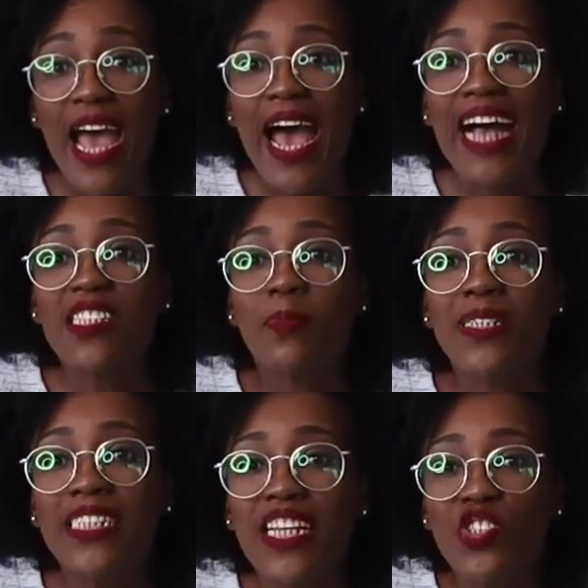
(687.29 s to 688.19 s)
has the
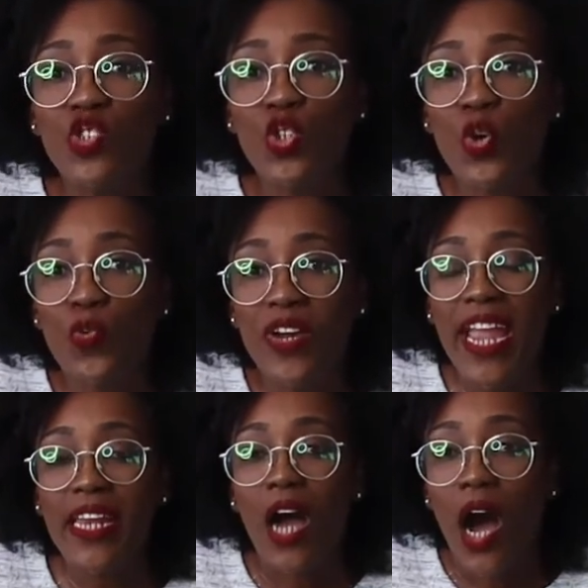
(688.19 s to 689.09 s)
potential to
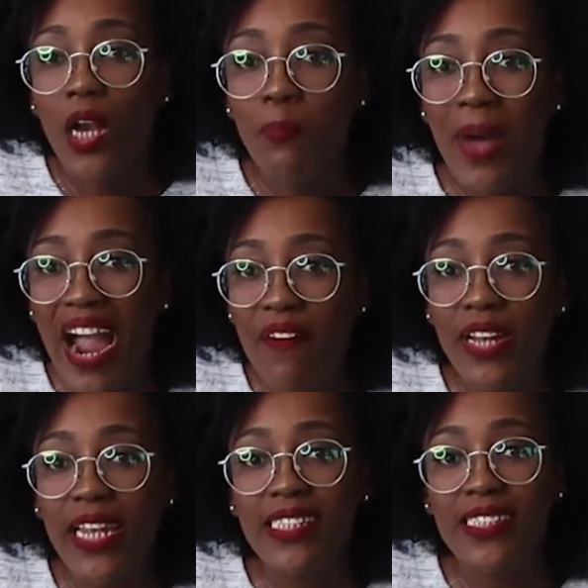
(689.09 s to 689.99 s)
create unparalleled